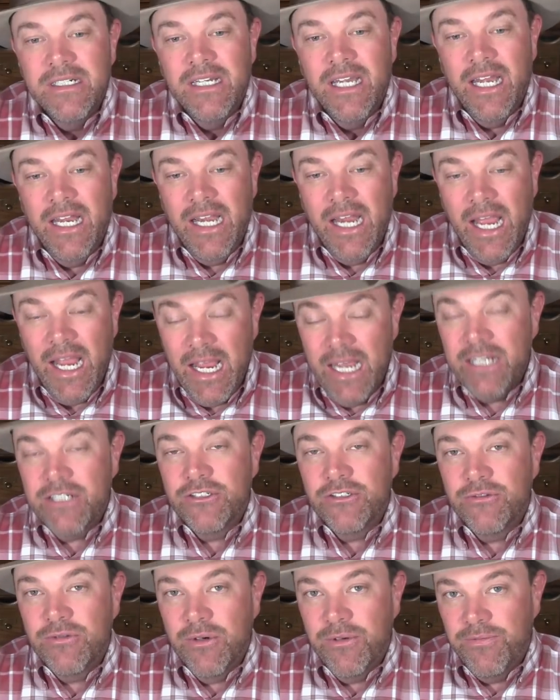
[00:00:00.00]
An
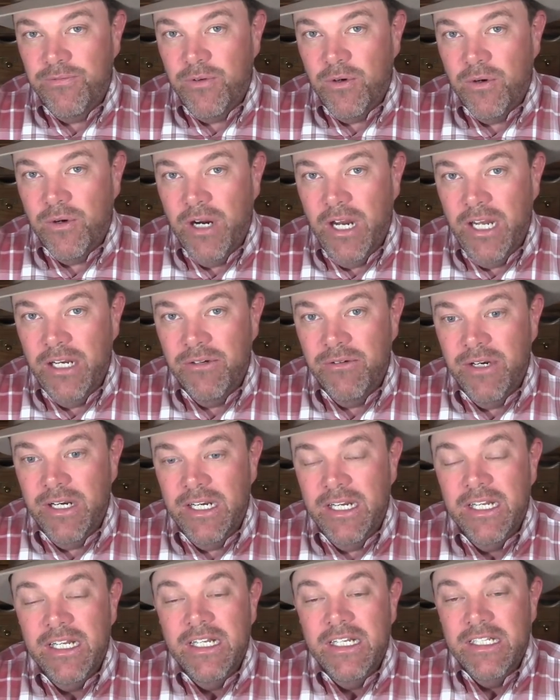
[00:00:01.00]
extra
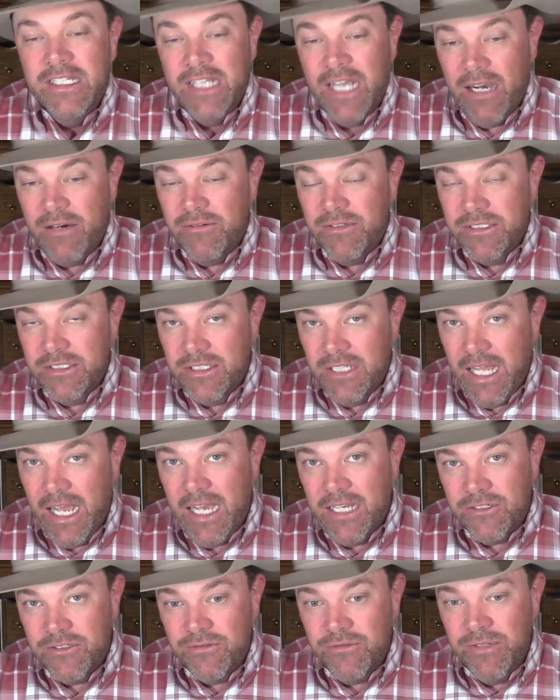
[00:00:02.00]
$400. That was
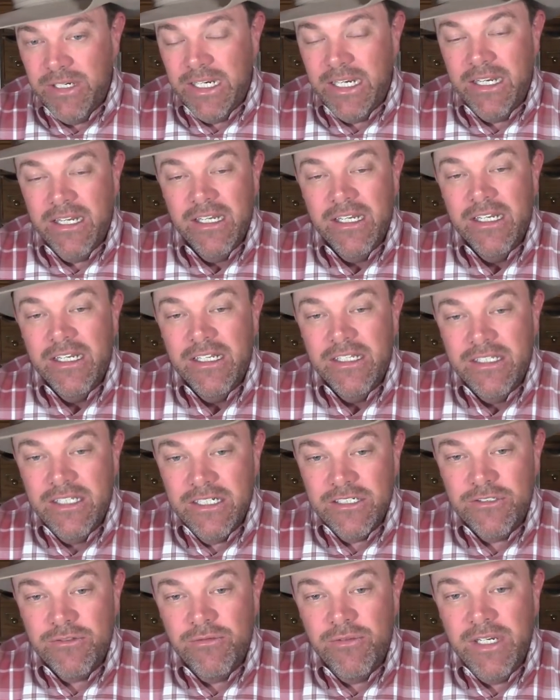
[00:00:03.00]
last week.
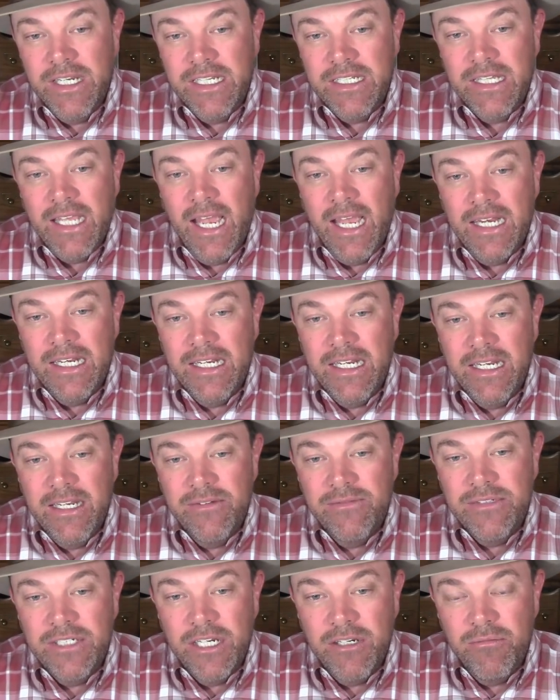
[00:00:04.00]
This week they had to
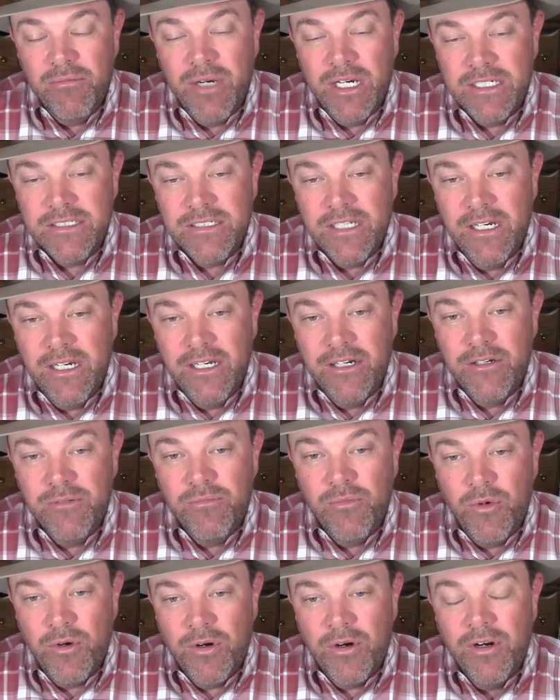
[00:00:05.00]
give $10 a hundred
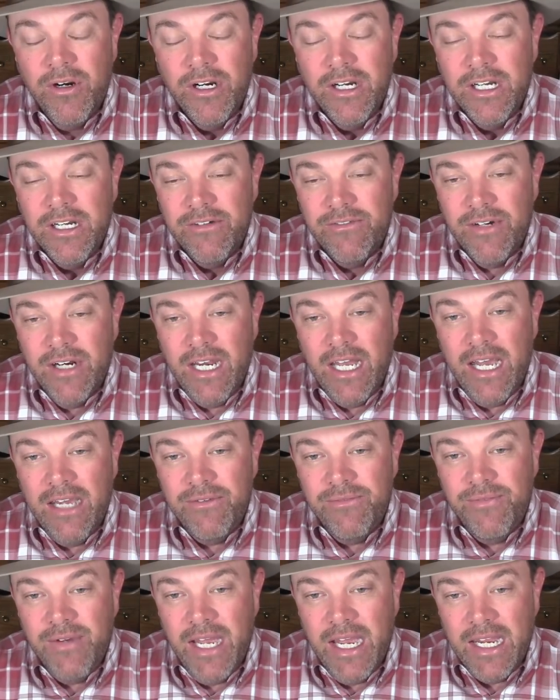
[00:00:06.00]
more for
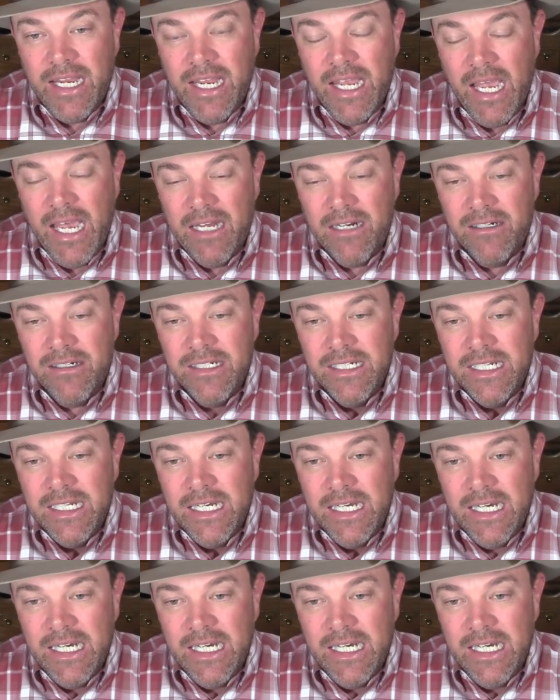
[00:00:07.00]
live fat cattle.